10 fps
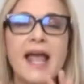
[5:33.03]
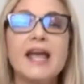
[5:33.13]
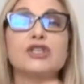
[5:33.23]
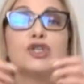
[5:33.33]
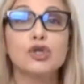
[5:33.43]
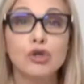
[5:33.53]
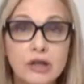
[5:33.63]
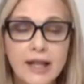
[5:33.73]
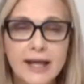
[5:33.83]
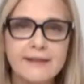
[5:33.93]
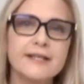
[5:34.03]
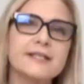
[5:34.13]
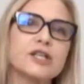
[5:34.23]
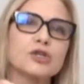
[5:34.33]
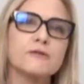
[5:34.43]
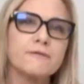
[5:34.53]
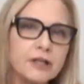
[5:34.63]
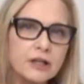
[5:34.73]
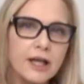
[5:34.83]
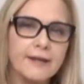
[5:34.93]
It should look like this, it should
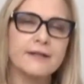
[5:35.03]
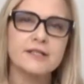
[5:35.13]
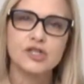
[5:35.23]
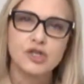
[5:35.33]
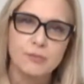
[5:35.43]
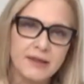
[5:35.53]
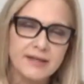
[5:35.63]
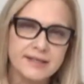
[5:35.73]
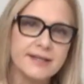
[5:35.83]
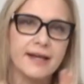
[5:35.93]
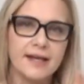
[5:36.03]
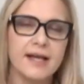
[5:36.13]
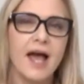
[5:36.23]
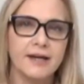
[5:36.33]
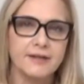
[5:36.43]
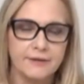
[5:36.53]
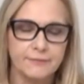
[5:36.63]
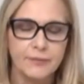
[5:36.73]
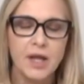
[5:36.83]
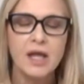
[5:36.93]
feel like this, it should be this thick kind of
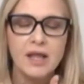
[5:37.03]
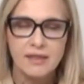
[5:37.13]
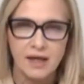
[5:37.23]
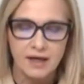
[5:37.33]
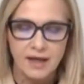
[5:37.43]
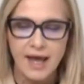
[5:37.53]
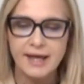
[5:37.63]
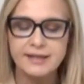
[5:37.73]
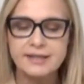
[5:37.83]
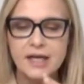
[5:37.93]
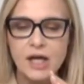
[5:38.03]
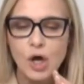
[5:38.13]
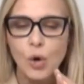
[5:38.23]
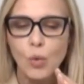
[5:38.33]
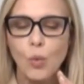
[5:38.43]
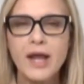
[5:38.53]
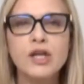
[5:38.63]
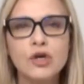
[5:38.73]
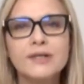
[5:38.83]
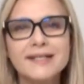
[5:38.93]
thing. And
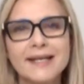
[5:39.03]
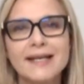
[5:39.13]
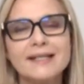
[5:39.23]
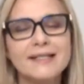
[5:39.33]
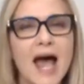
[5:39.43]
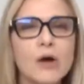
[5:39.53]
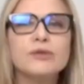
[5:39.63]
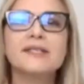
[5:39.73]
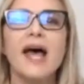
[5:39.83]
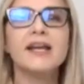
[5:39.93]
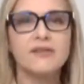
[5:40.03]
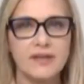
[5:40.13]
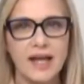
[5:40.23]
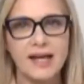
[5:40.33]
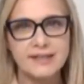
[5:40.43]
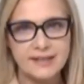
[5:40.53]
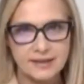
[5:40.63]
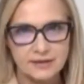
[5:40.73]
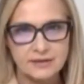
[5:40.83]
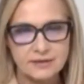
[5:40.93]
when your skin is outside of the
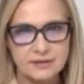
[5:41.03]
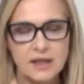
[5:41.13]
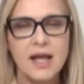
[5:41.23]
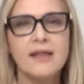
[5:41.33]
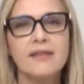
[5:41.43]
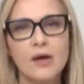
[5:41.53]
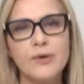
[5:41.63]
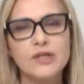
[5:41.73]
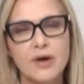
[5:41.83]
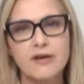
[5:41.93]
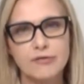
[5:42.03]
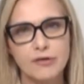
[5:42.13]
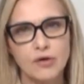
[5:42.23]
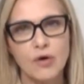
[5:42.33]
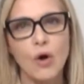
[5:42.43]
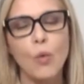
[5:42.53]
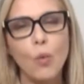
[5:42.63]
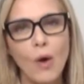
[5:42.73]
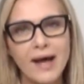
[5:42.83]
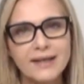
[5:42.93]
ideal, then we try to figure out
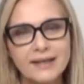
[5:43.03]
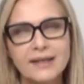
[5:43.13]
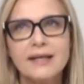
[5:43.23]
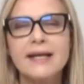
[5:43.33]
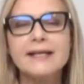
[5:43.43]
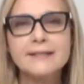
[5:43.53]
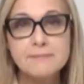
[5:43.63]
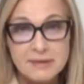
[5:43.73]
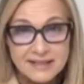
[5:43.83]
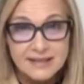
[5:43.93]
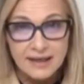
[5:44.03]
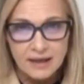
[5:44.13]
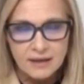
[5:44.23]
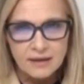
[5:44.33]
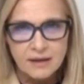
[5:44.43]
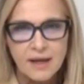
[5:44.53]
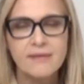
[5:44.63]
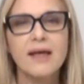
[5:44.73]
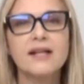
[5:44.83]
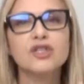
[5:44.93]
what is missing
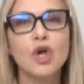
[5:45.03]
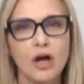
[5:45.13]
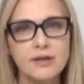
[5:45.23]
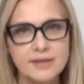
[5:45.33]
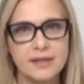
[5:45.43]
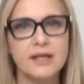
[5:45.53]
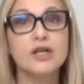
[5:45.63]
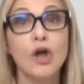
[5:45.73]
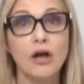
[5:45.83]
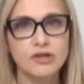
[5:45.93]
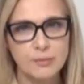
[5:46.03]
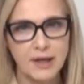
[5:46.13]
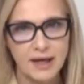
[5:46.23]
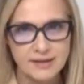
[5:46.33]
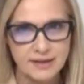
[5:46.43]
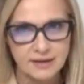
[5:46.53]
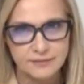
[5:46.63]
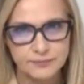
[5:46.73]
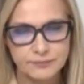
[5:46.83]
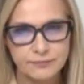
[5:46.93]
that's causing it not to be ideal.